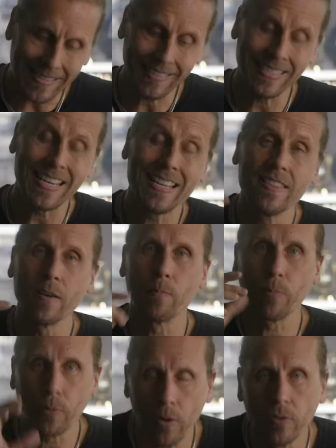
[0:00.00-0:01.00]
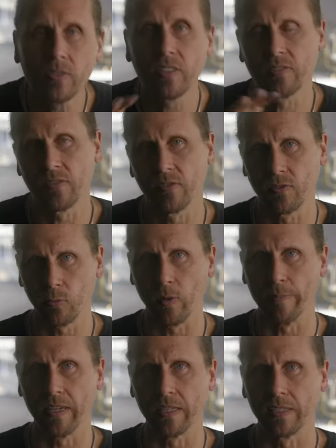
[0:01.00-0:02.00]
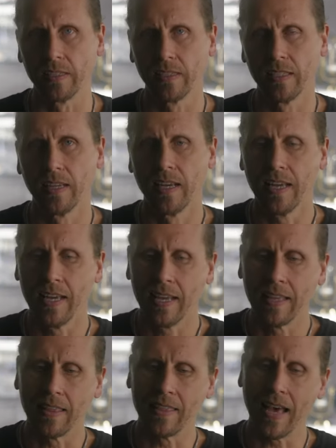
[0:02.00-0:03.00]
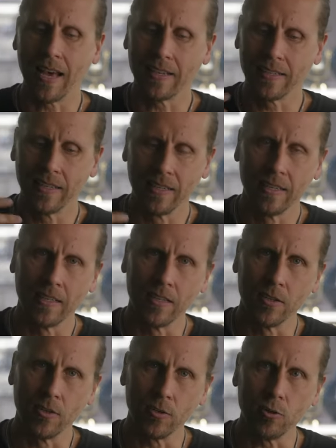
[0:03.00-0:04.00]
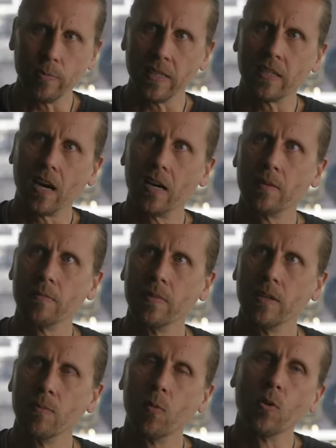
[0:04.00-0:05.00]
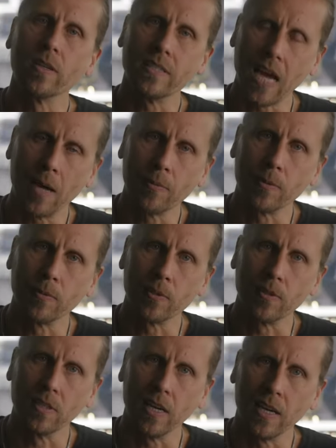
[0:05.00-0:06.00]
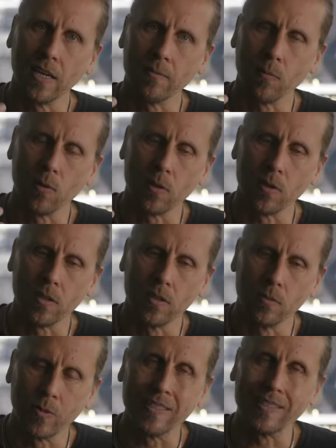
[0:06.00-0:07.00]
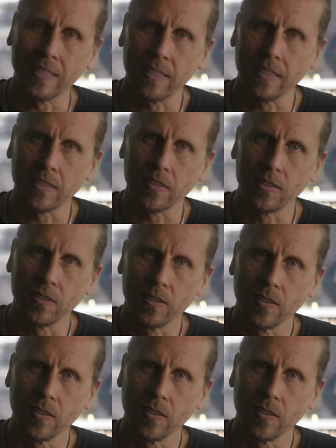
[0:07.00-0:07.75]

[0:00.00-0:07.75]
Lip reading: it's in the process of swimming that you become more adaptable and more resilient.